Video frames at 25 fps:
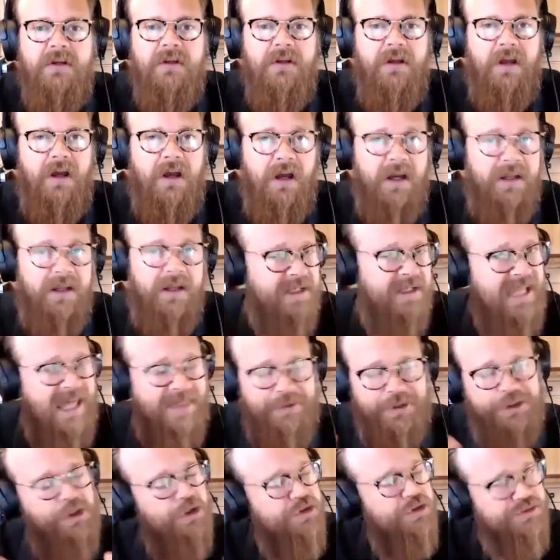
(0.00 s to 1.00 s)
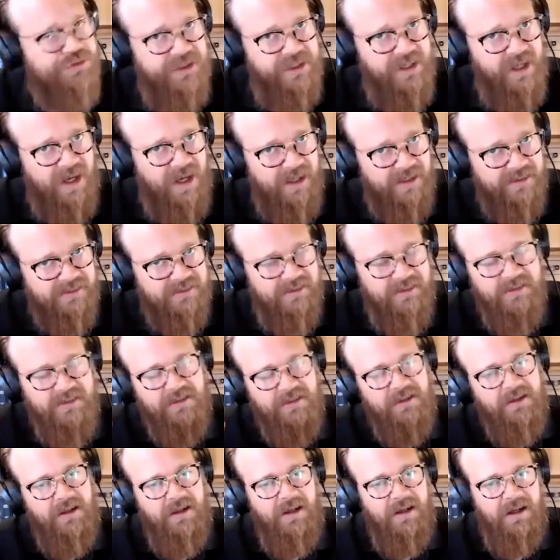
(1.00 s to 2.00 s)
and the Catholic Church did not.
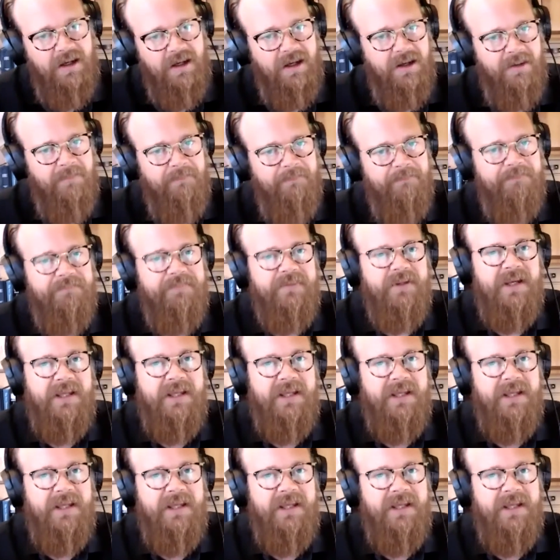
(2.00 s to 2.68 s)
And